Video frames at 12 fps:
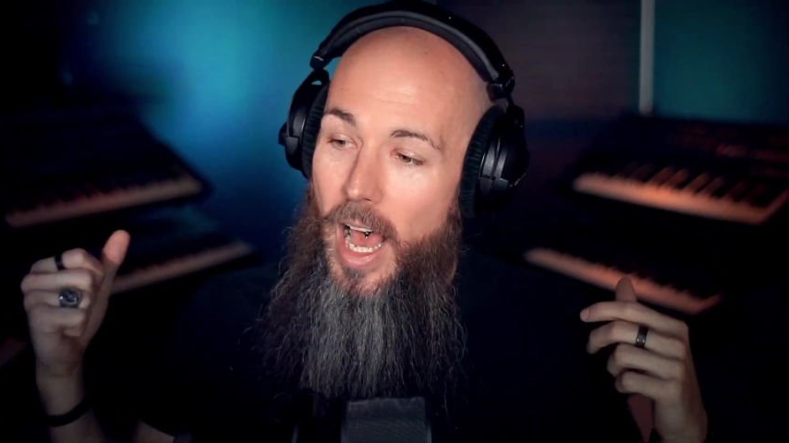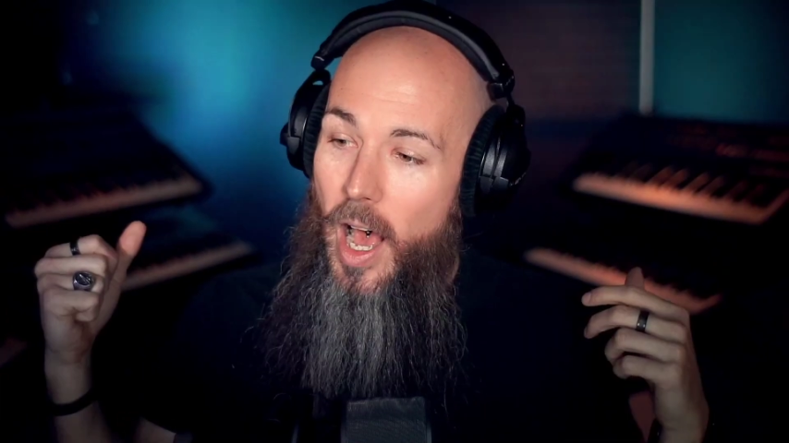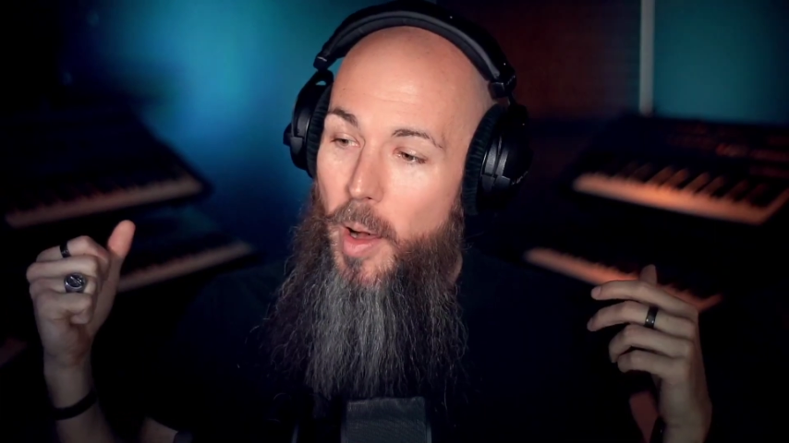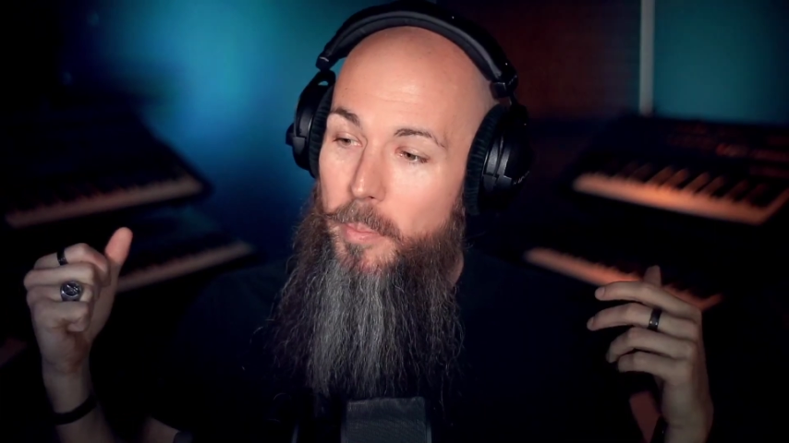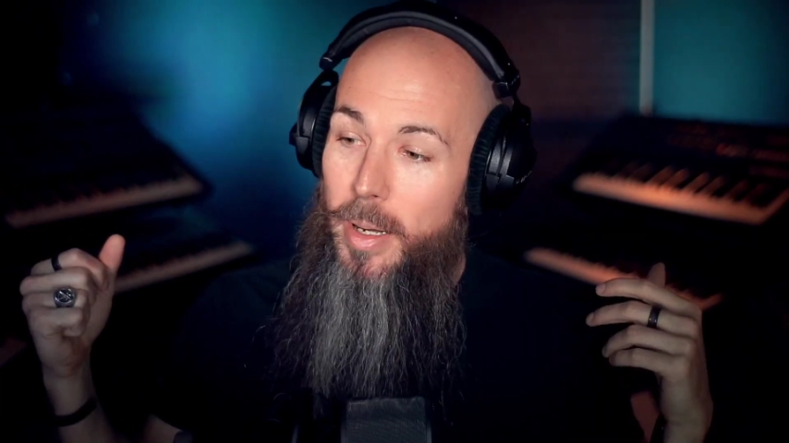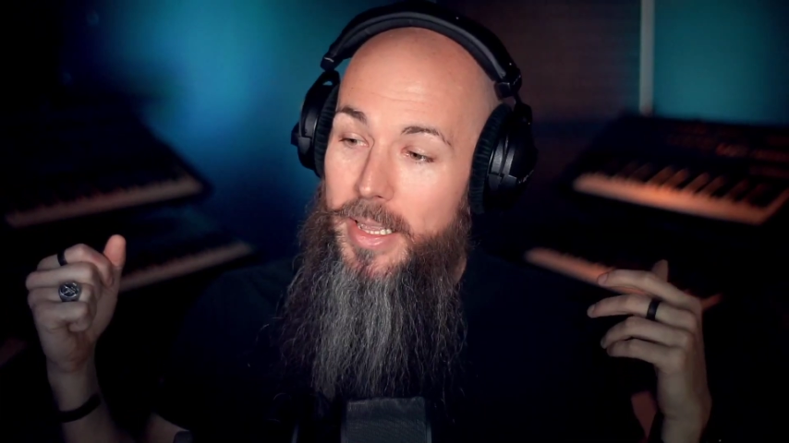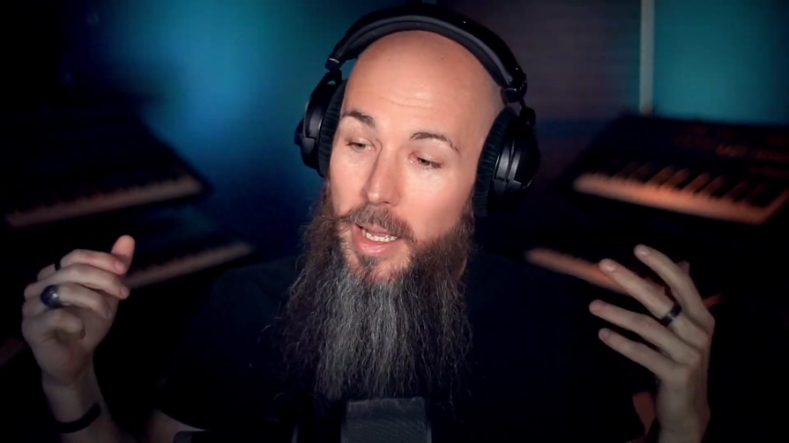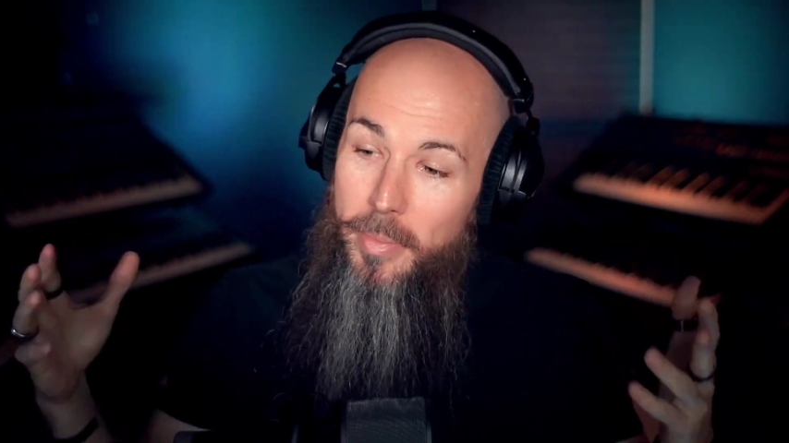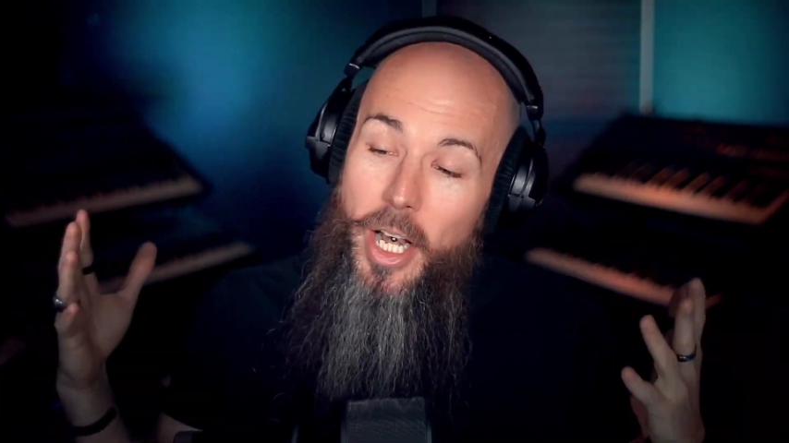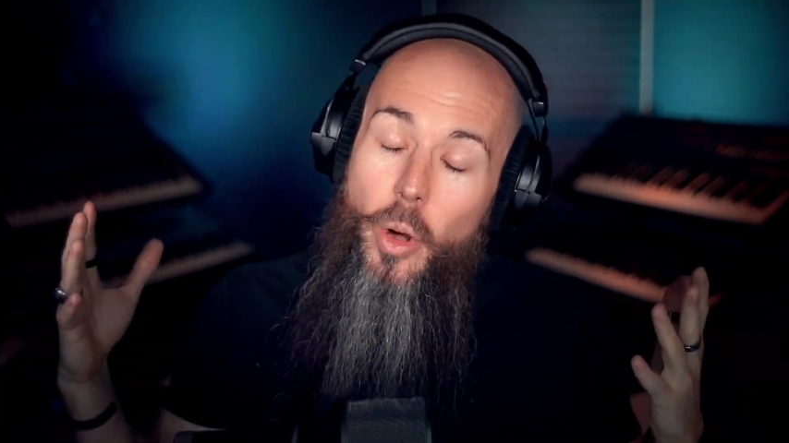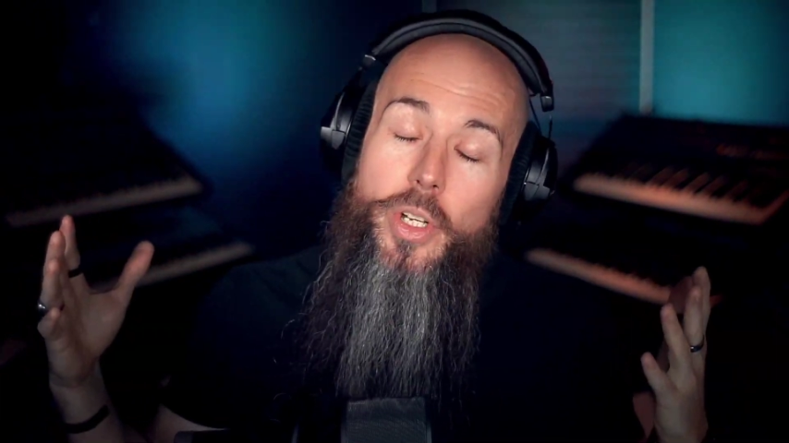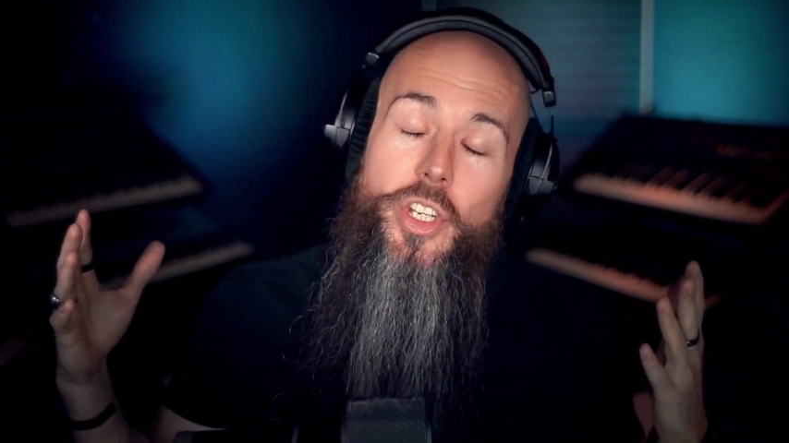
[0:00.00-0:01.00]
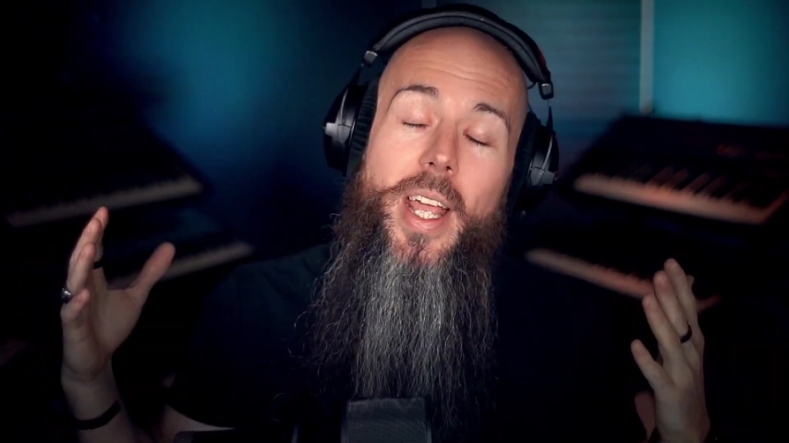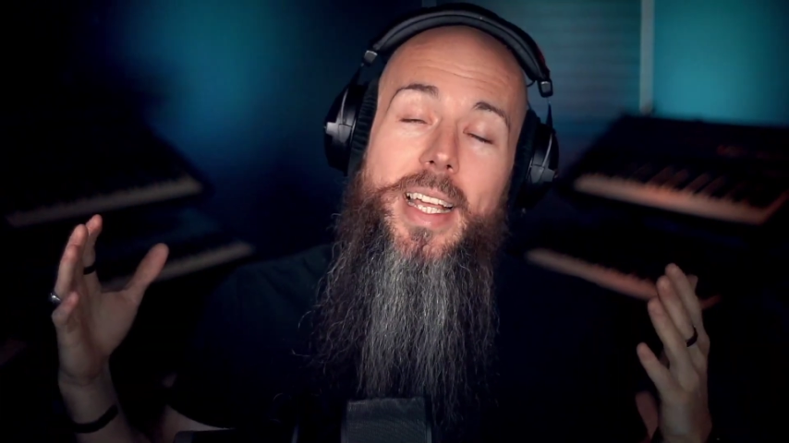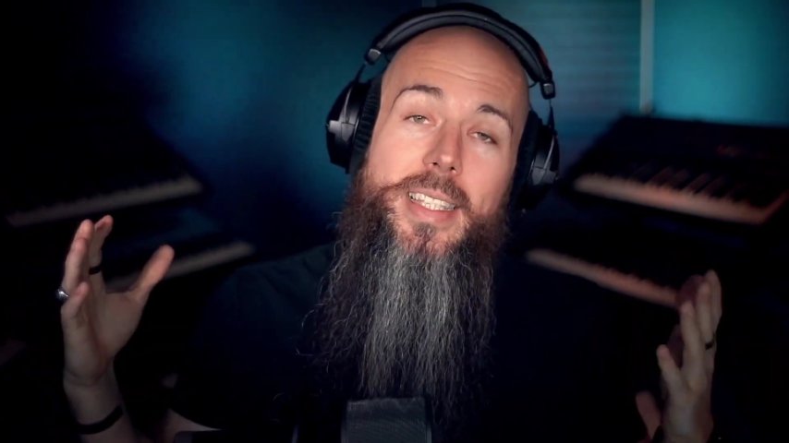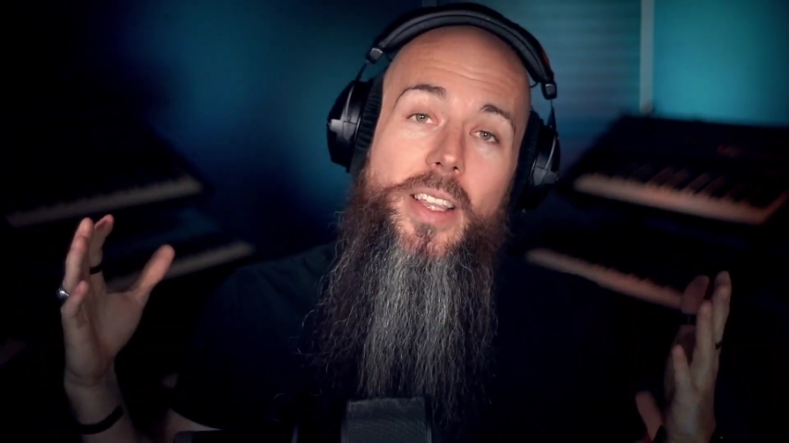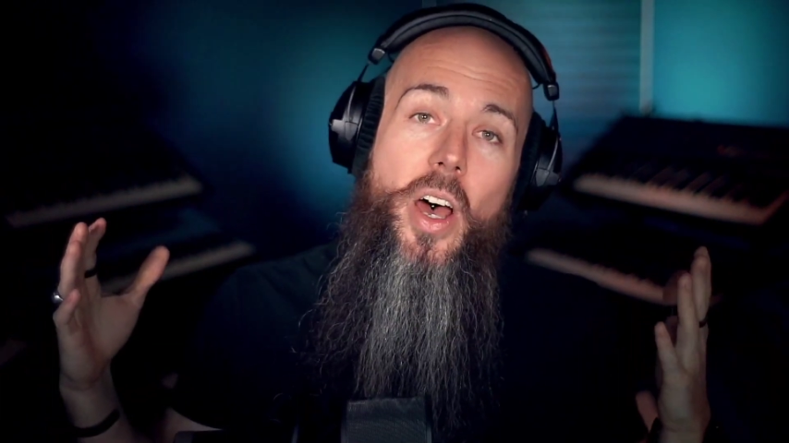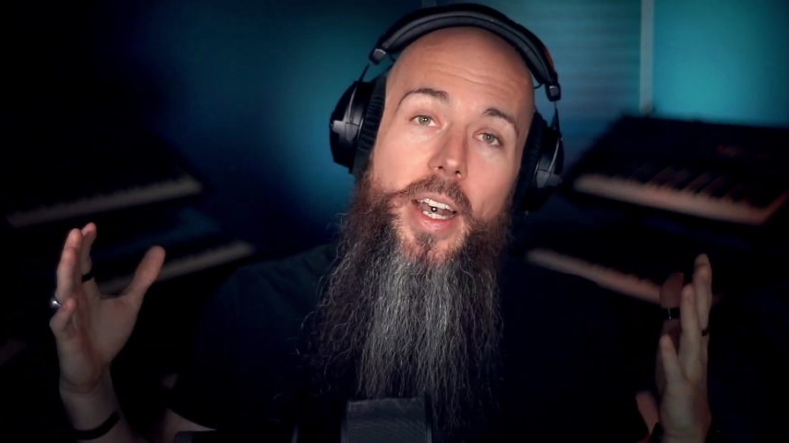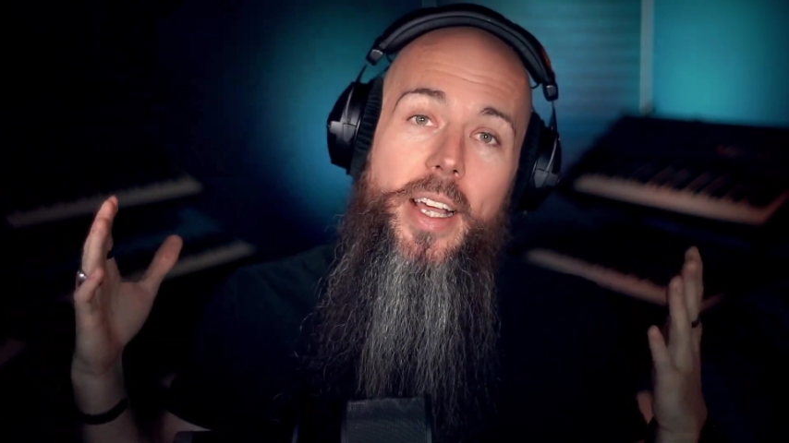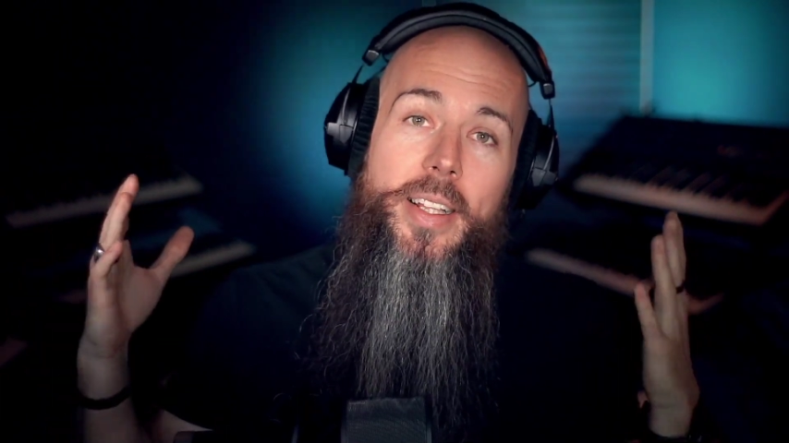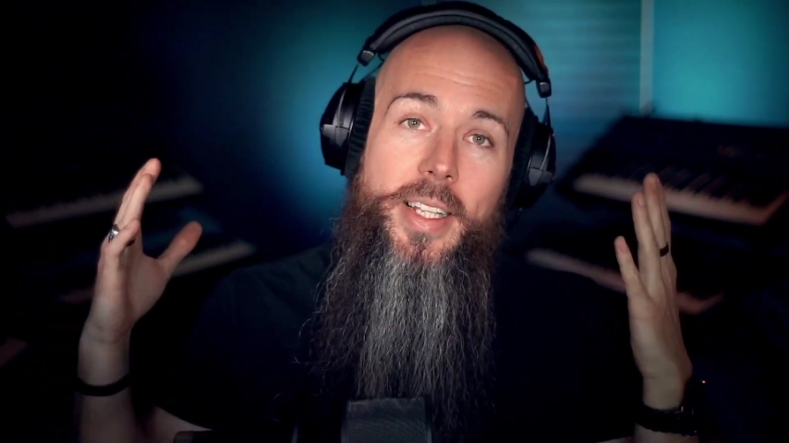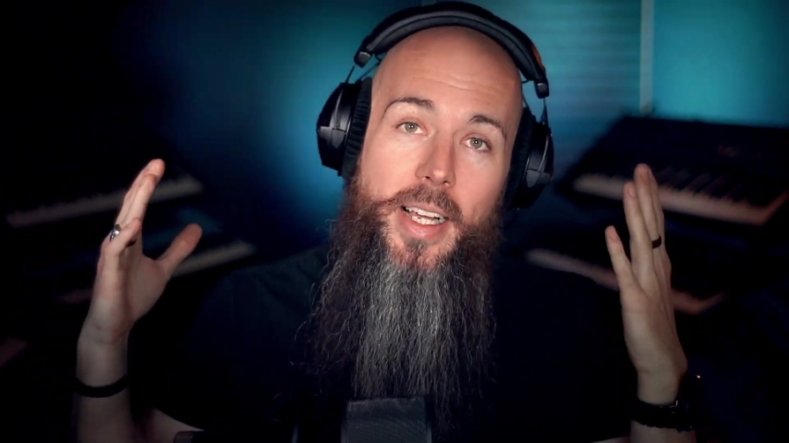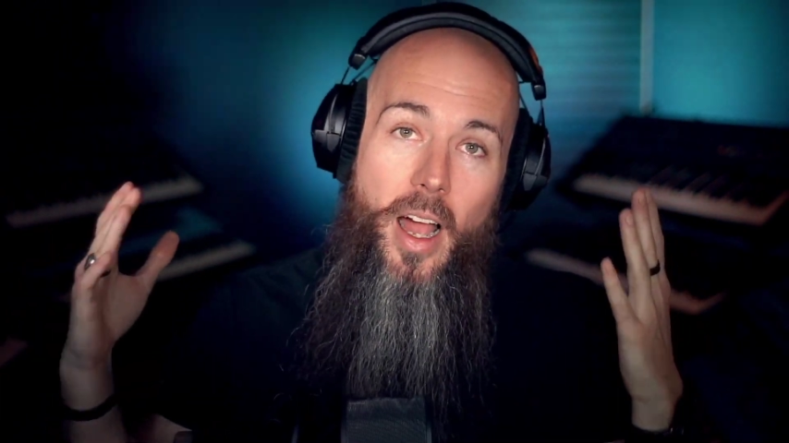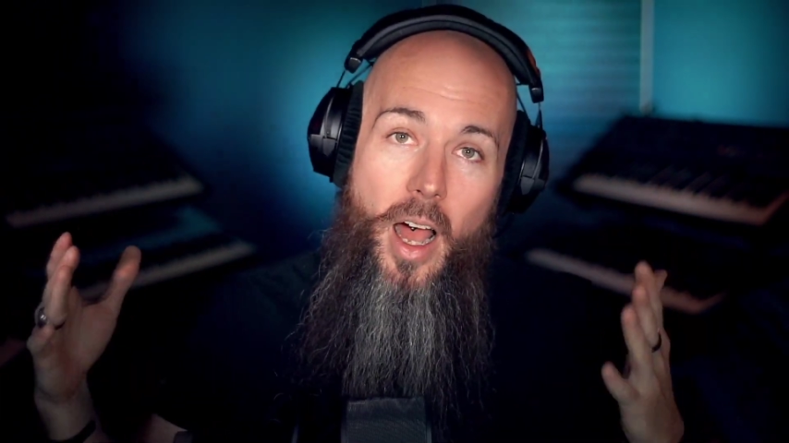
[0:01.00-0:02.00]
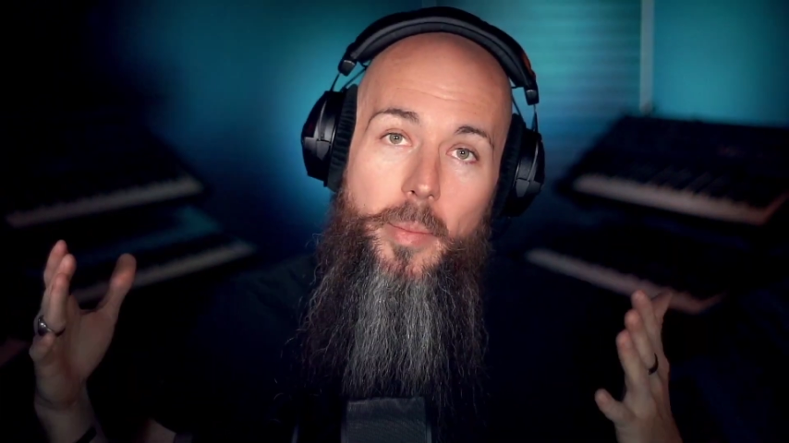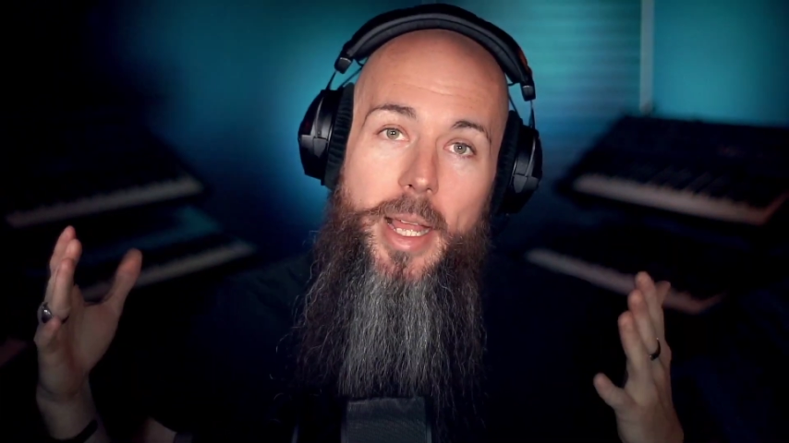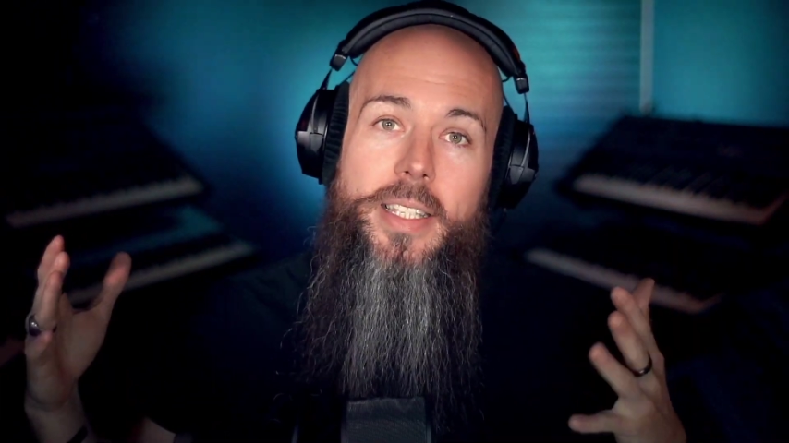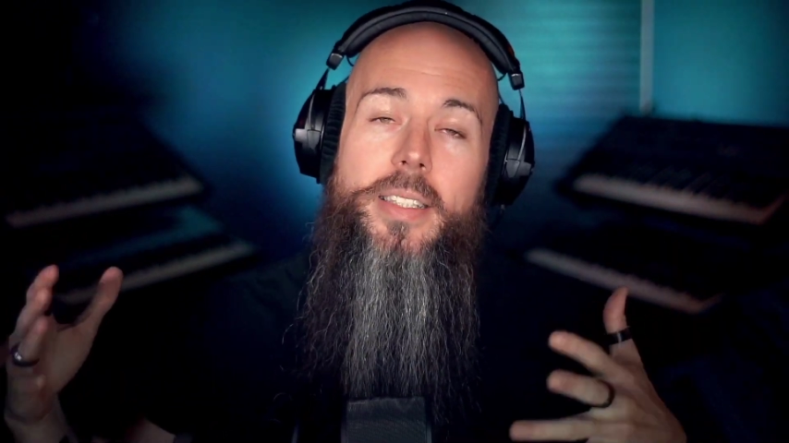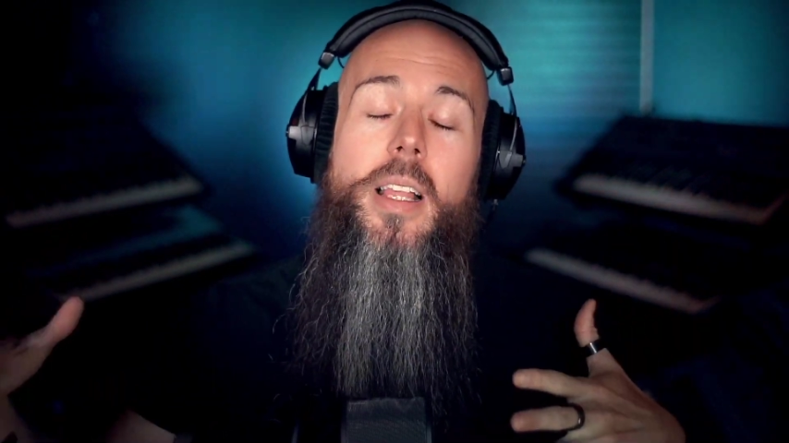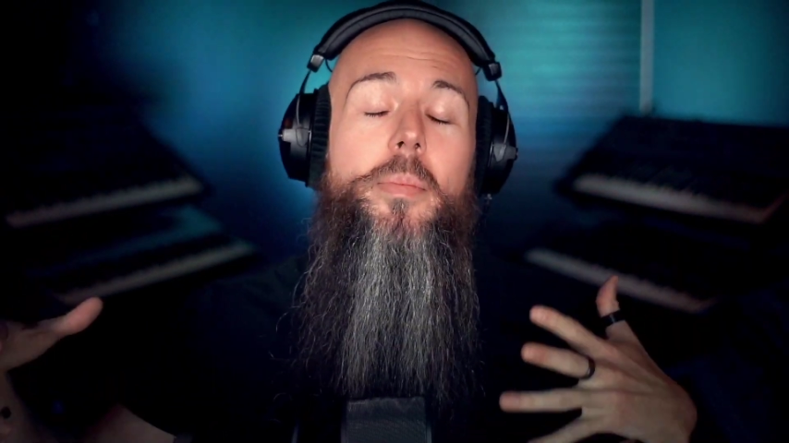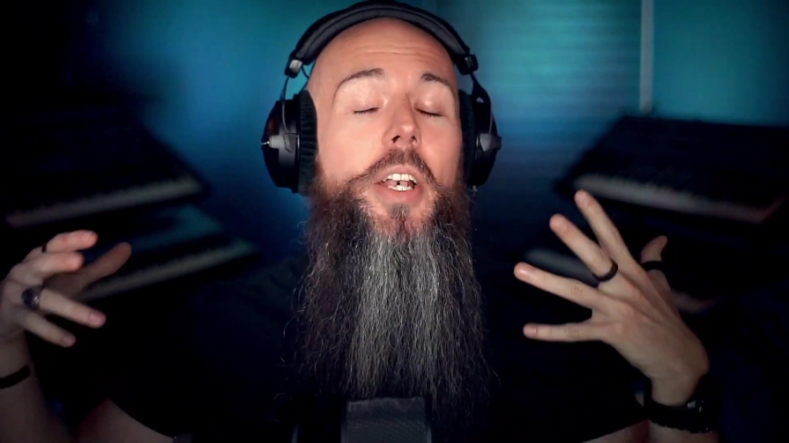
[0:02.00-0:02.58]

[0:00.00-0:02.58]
But let me know what you guys thought in the comments.